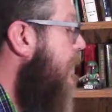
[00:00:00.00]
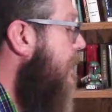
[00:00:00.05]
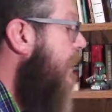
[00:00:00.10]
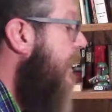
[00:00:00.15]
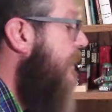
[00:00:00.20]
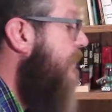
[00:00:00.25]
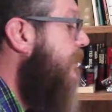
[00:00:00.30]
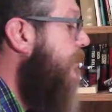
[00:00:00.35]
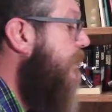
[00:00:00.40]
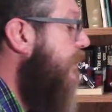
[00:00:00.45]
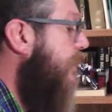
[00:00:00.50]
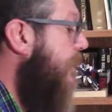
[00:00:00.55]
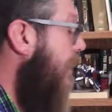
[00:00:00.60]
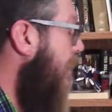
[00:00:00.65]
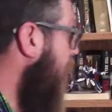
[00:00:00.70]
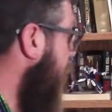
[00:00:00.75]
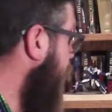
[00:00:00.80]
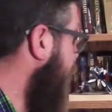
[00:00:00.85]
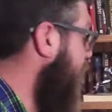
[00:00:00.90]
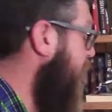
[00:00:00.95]
And you can
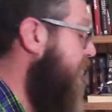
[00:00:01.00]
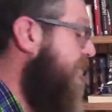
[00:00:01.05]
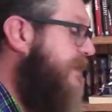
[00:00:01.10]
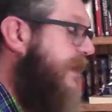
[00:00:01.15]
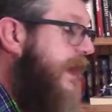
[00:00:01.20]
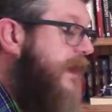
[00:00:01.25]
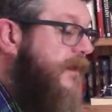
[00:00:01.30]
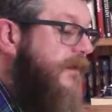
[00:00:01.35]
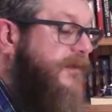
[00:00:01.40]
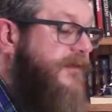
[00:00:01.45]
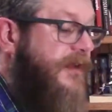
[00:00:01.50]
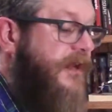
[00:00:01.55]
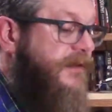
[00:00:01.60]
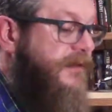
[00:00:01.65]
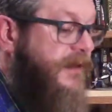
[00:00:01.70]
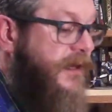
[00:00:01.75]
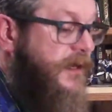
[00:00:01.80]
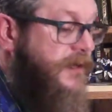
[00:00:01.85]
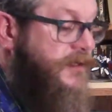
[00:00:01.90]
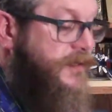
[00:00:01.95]
also tell as I
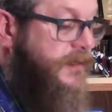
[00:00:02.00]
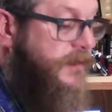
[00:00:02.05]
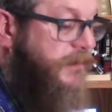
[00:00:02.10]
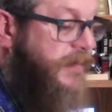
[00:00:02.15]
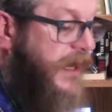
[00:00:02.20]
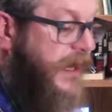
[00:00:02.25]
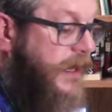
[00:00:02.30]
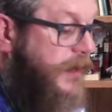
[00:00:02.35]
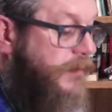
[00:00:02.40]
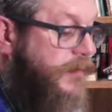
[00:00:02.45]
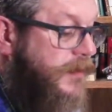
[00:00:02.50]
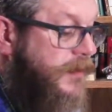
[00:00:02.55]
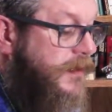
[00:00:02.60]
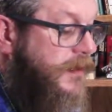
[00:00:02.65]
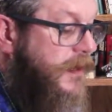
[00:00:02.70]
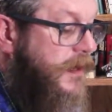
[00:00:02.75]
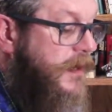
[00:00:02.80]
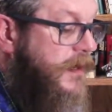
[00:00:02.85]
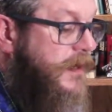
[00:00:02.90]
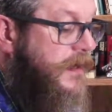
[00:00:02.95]
touch the
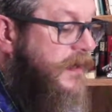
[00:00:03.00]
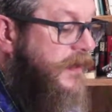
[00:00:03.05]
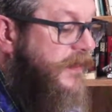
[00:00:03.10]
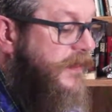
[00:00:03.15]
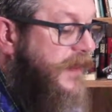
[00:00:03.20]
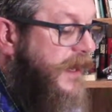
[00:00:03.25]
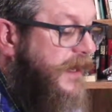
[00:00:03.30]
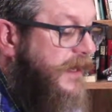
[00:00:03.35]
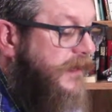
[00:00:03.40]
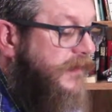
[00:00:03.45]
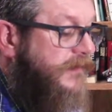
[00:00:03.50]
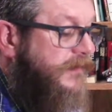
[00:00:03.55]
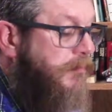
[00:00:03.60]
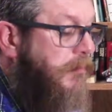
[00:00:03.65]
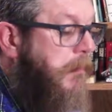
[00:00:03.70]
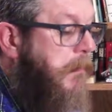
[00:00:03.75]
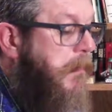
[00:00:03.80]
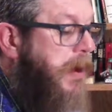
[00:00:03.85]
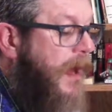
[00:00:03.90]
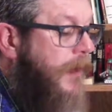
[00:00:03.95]
paper that it's
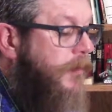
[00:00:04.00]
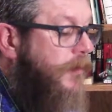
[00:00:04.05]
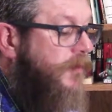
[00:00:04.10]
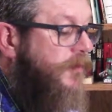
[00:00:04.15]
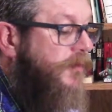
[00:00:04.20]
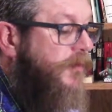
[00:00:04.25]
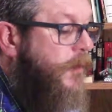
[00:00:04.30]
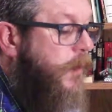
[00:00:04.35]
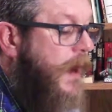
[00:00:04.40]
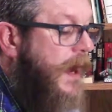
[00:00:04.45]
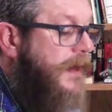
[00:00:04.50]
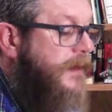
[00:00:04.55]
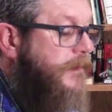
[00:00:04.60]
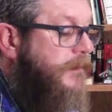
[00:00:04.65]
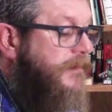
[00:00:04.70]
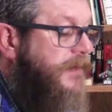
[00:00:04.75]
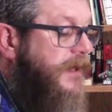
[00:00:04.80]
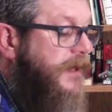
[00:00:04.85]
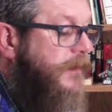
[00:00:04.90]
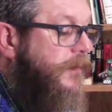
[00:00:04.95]
bubbled quite a
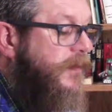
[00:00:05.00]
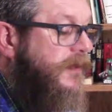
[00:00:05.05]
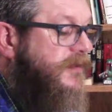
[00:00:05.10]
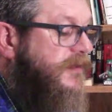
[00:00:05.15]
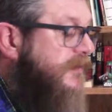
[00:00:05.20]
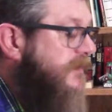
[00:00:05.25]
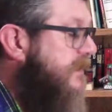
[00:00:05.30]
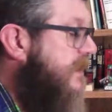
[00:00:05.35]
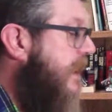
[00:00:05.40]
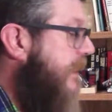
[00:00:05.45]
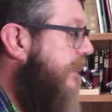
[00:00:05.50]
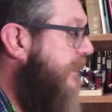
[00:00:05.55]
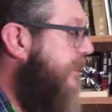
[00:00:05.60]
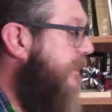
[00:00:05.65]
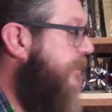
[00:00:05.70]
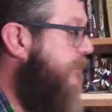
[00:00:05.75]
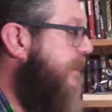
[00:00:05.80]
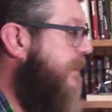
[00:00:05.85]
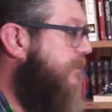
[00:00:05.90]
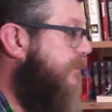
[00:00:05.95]
bit, which is
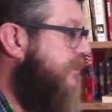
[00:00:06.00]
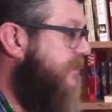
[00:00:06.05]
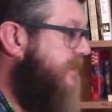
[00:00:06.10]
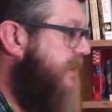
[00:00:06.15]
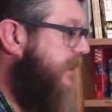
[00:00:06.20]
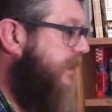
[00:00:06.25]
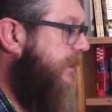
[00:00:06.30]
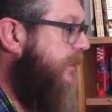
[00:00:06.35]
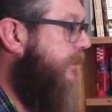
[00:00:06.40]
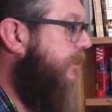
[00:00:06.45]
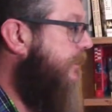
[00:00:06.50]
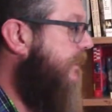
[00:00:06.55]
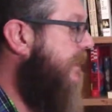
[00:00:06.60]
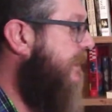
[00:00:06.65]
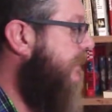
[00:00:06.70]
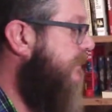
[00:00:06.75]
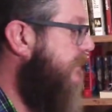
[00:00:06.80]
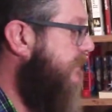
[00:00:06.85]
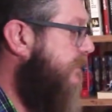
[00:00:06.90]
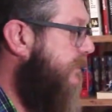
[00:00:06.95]
nothing to be particularly
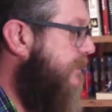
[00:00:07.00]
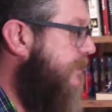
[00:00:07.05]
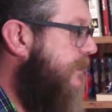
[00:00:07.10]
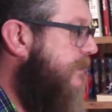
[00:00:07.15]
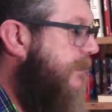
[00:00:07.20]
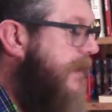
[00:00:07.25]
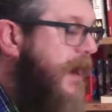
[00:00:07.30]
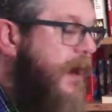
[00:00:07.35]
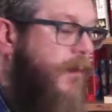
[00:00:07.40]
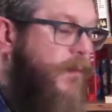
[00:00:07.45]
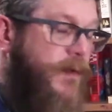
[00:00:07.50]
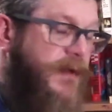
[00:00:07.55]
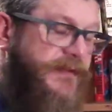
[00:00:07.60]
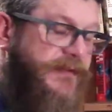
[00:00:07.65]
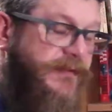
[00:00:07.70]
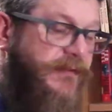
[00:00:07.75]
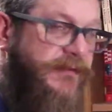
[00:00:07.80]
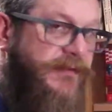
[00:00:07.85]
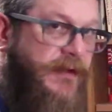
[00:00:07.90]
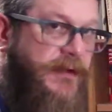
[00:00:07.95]
concerned about
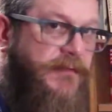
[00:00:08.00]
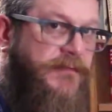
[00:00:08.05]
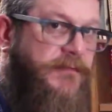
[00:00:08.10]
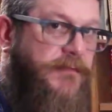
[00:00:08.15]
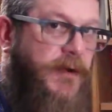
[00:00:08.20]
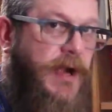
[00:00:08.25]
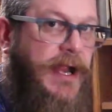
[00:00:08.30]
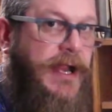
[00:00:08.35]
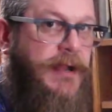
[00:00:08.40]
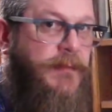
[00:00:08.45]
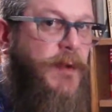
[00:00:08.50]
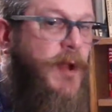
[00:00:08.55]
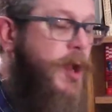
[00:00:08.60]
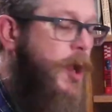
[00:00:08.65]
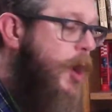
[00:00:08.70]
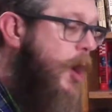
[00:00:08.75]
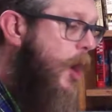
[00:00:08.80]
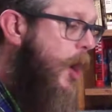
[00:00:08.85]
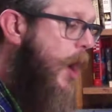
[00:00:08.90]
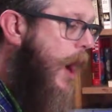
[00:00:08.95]
once it's in a frame.
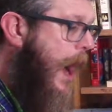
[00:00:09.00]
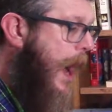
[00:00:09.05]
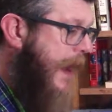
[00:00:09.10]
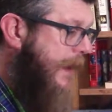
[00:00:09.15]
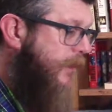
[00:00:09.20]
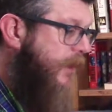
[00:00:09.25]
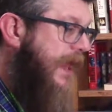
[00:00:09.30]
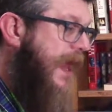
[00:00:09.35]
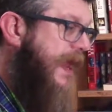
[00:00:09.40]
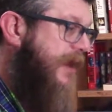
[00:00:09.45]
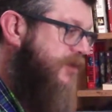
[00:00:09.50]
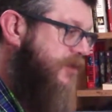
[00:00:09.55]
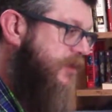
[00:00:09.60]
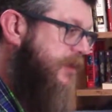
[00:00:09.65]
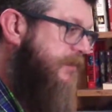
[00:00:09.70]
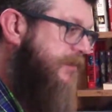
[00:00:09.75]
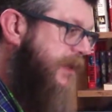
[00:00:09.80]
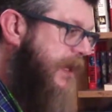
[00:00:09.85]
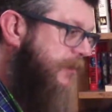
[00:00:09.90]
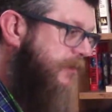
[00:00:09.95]
I will
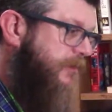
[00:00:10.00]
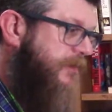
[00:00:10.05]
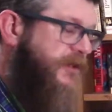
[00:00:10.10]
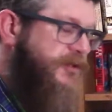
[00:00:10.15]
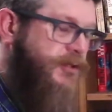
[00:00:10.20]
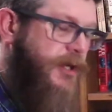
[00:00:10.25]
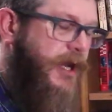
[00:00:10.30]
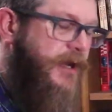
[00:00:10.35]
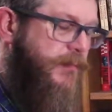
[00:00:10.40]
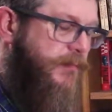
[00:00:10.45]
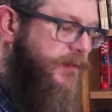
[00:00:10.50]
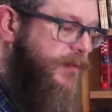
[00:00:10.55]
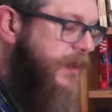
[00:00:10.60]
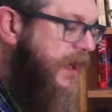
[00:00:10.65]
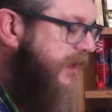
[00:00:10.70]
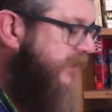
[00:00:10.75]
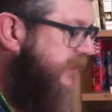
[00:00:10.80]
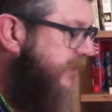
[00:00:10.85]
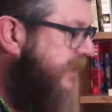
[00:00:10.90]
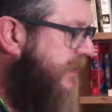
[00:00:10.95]
actually probably try to
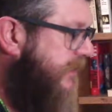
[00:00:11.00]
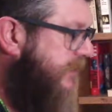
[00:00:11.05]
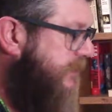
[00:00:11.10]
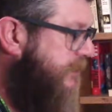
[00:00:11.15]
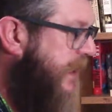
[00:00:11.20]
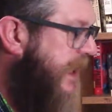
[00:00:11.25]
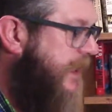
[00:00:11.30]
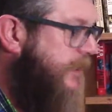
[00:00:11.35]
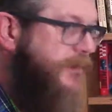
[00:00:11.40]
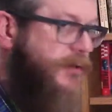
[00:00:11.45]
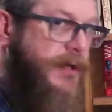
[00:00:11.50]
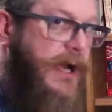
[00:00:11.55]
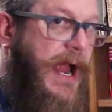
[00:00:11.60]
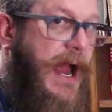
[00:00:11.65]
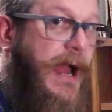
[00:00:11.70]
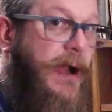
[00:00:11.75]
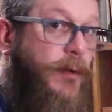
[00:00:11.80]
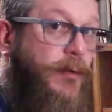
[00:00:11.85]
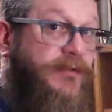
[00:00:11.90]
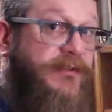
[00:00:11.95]
press this paper
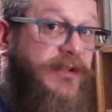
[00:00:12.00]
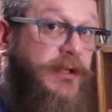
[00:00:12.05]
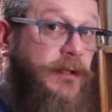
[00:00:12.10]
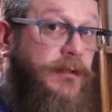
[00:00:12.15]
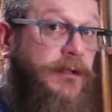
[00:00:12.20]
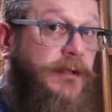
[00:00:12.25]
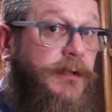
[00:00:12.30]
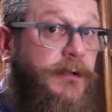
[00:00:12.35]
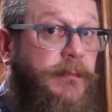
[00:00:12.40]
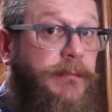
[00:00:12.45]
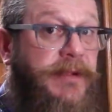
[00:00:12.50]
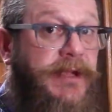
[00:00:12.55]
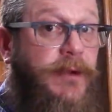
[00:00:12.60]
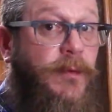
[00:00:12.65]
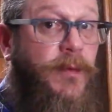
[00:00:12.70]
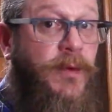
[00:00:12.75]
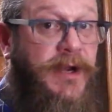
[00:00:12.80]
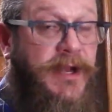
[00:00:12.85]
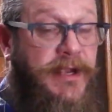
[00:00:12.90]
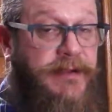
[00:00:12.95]
out a little
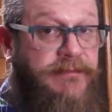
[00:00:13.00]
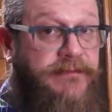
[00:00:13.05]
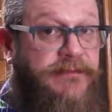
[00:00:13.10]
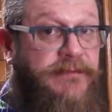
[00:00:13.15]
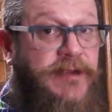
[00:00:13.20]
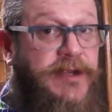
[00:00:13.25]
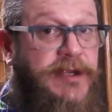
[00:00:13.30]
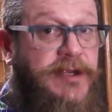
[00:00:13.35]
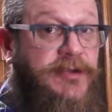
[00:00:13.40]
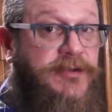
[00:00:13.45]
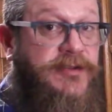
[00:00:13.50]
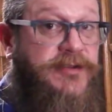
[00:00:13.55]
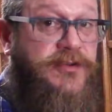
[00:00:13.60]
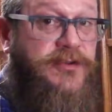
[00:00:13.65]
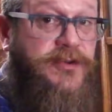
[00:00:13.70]
bit when I'm finished to